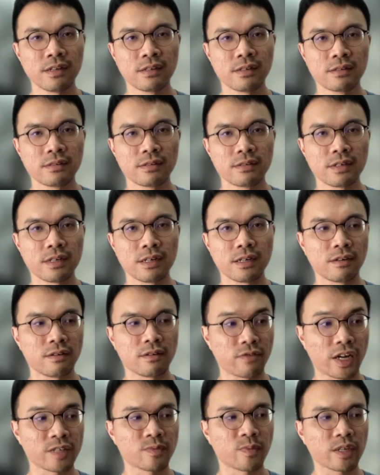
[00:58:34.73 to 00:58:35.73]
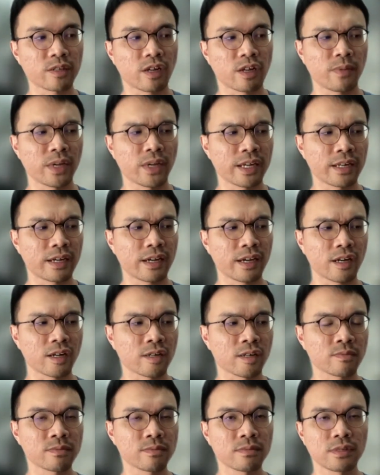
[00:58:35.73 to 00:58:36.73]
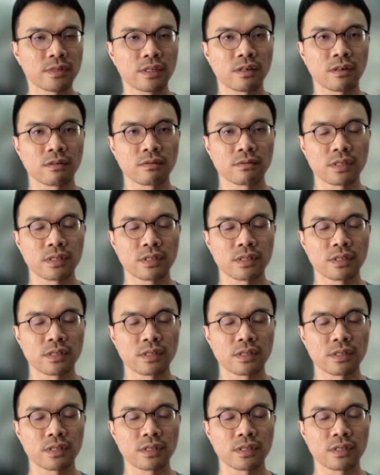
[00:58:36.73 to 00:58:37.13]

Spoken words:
Rasmik not being at the helm, you know,